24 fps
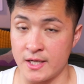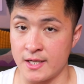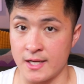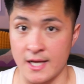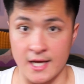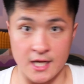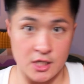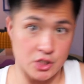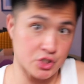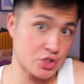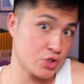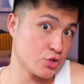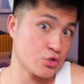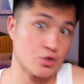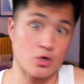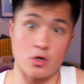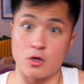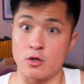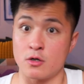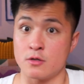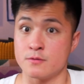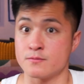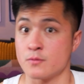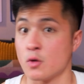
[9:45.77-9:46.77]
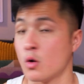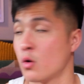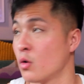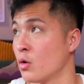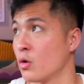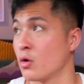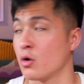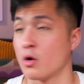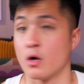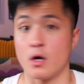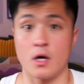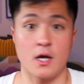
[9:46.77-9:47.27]
an Asian girl
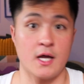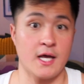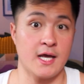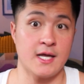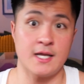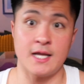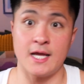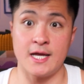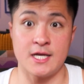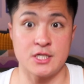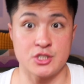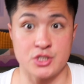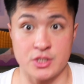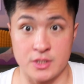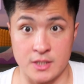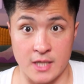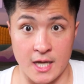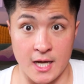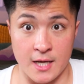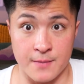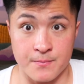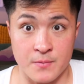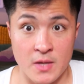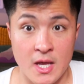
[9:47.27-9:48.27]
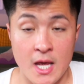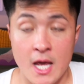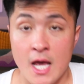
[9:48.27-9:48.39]
or an Asian gay.